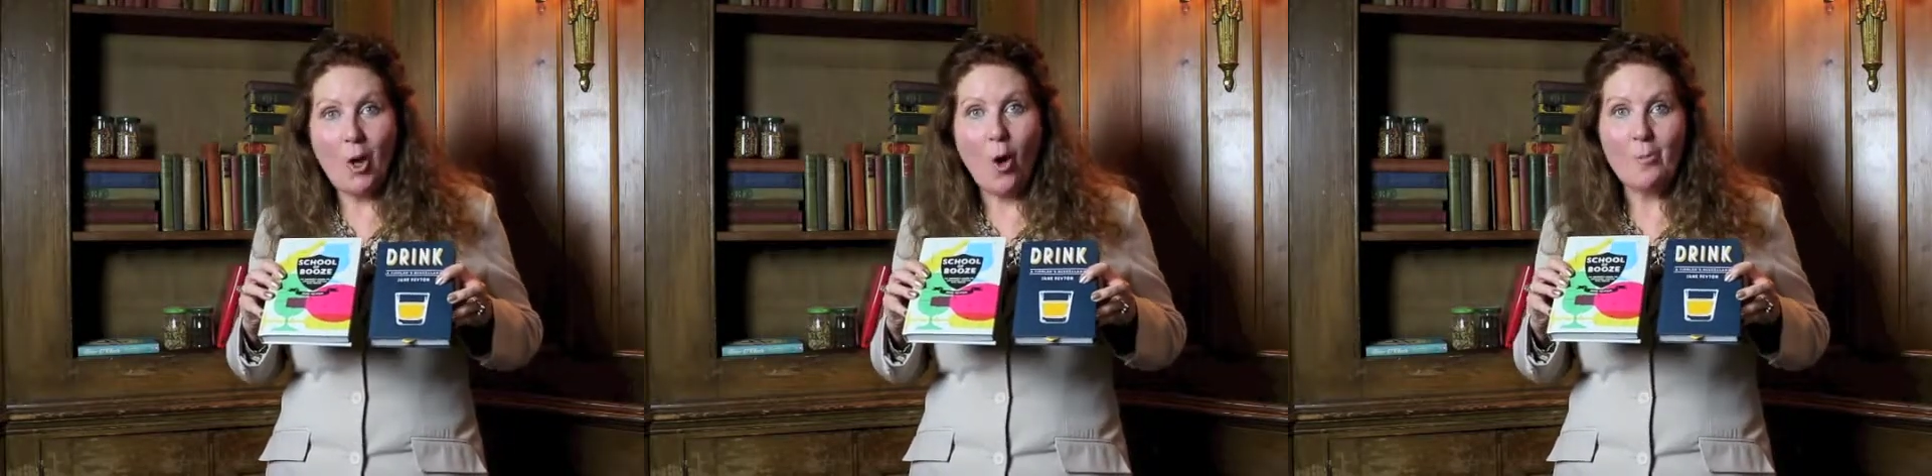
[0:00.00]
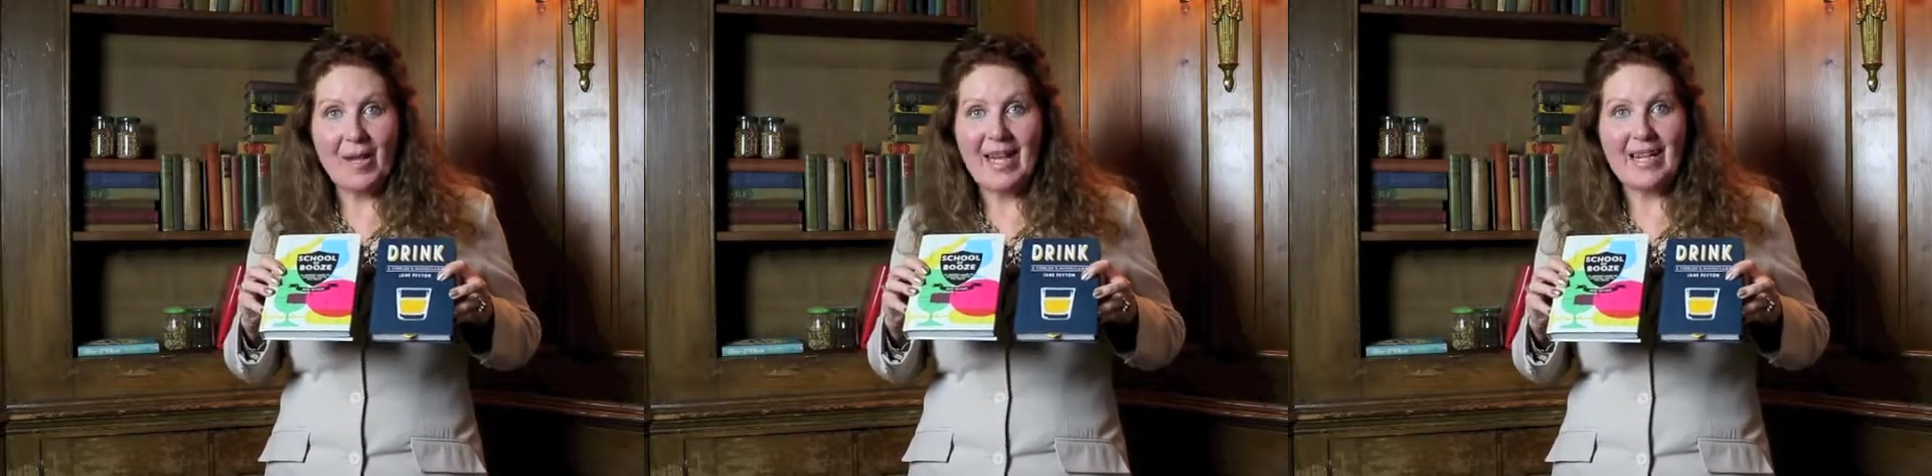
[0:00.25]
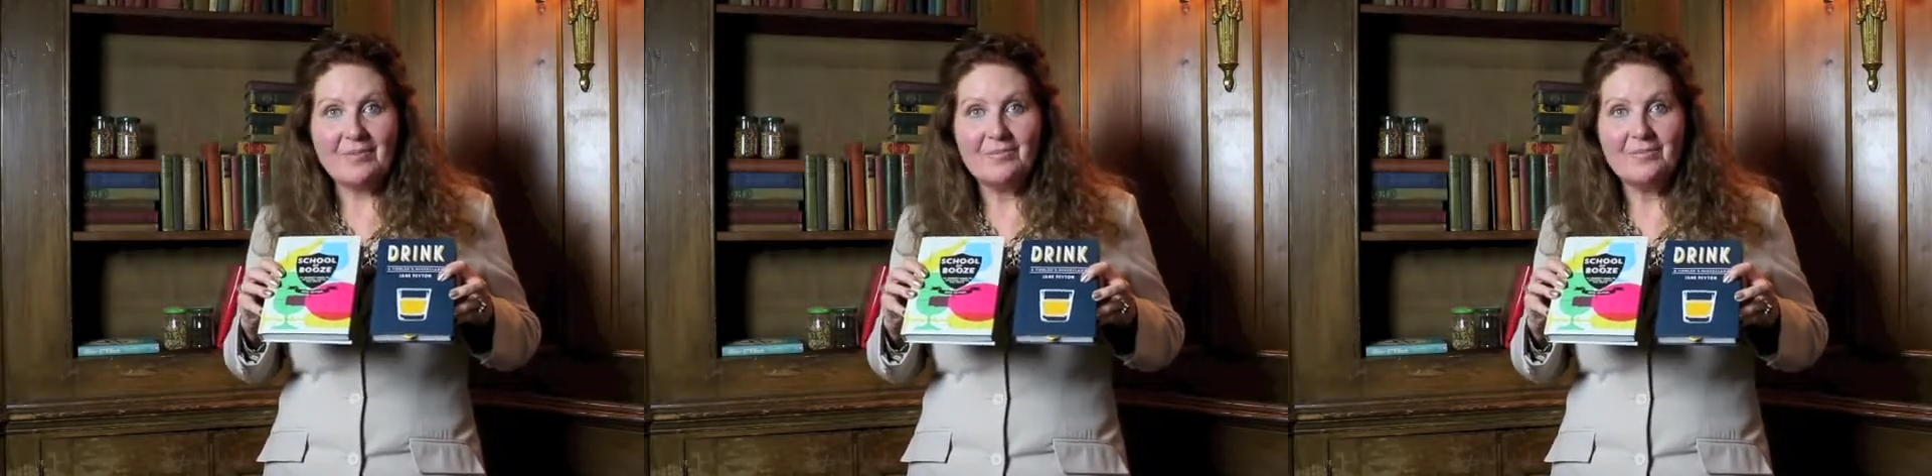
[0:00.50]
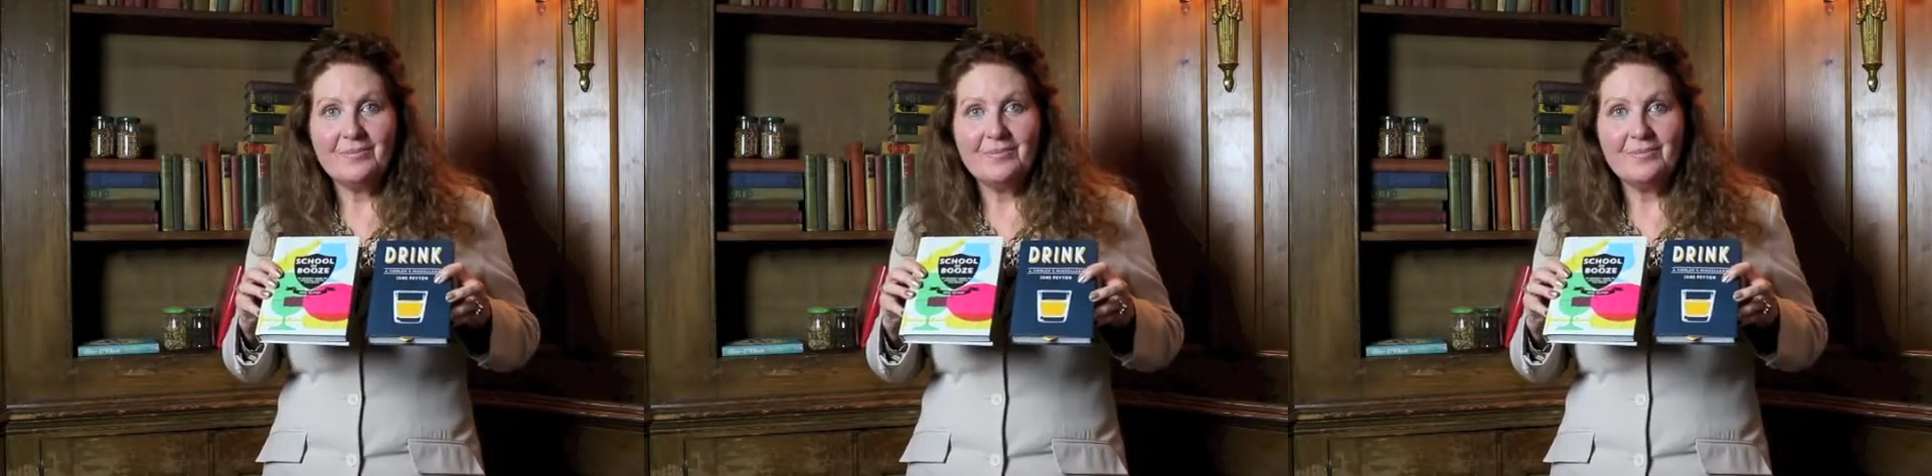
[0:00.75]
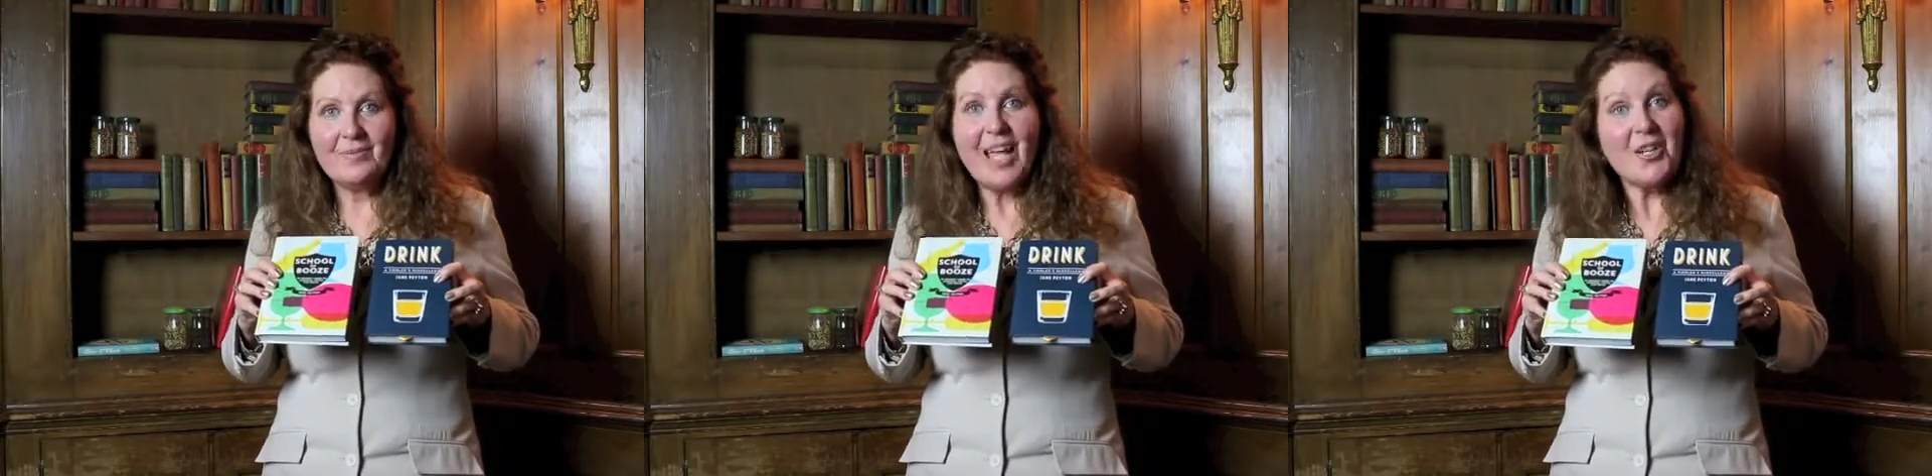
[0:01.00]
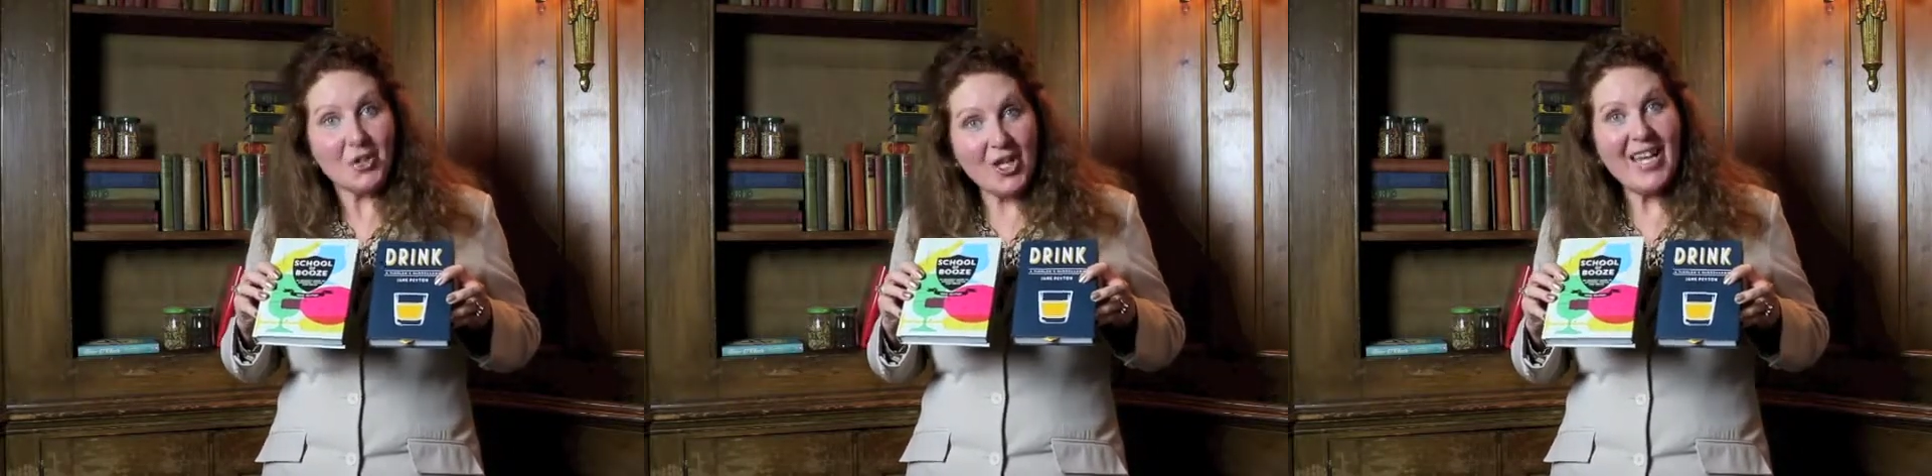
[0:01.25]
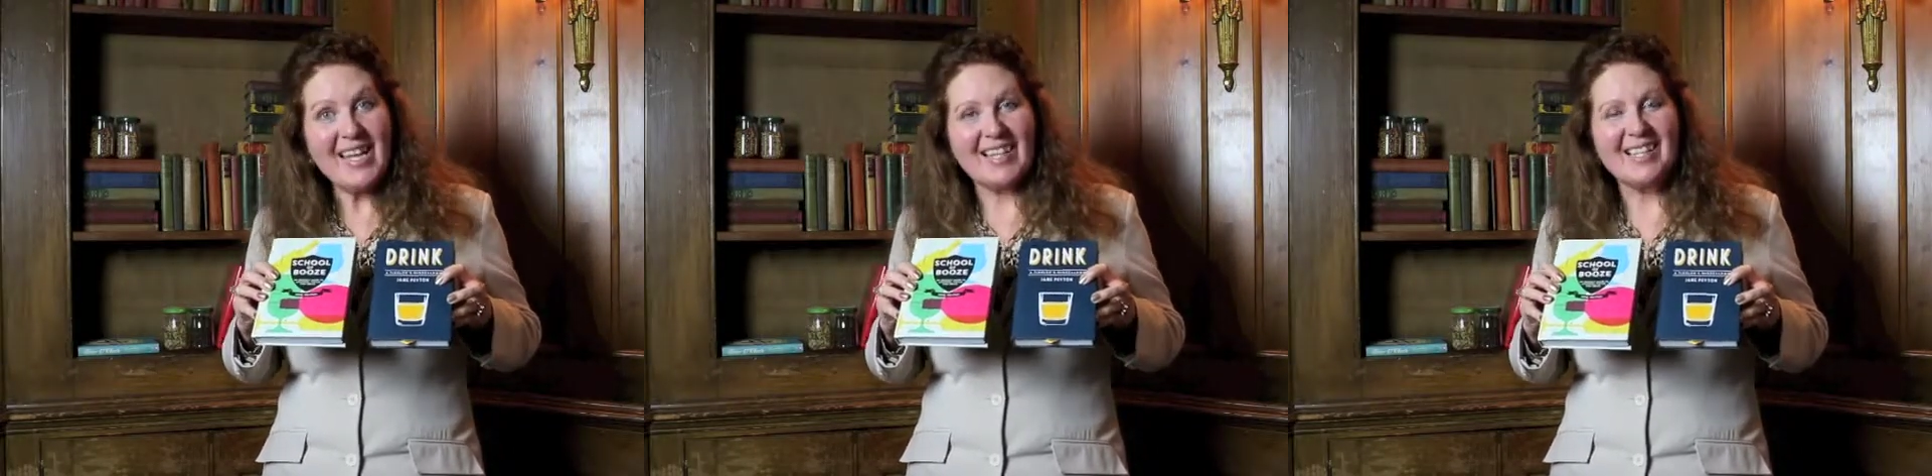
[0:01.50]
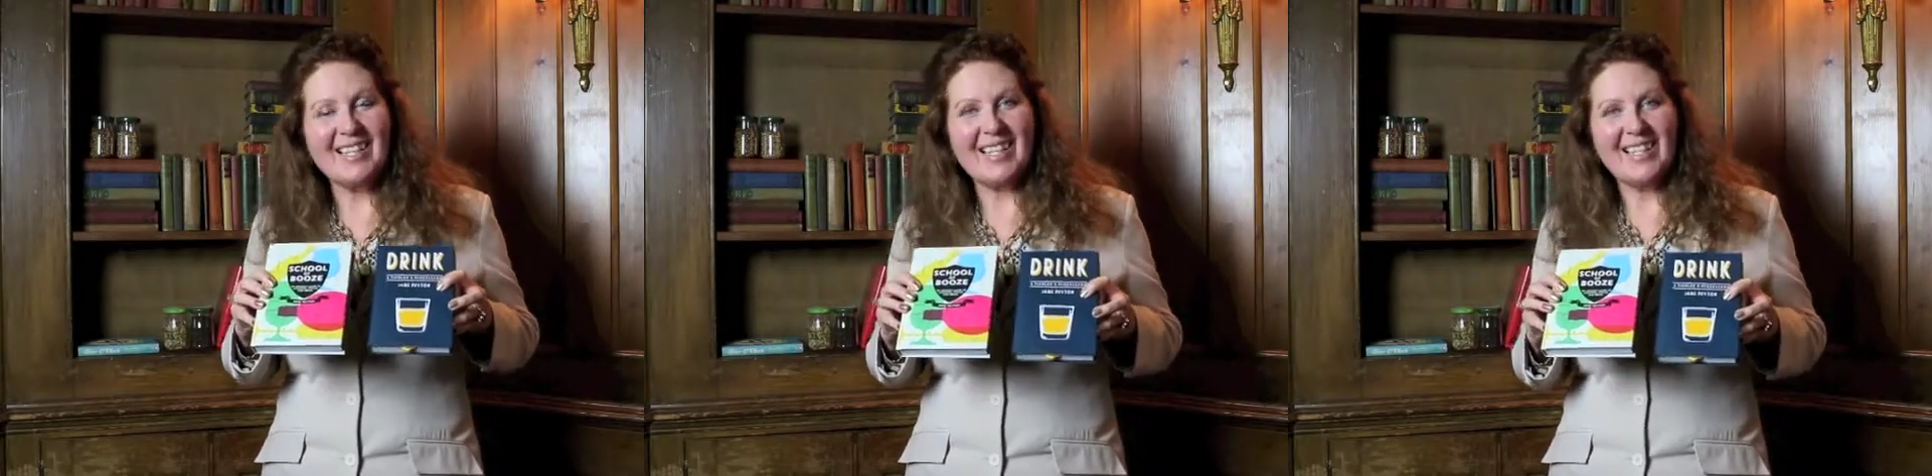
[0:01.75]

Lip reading: copy. Cheers!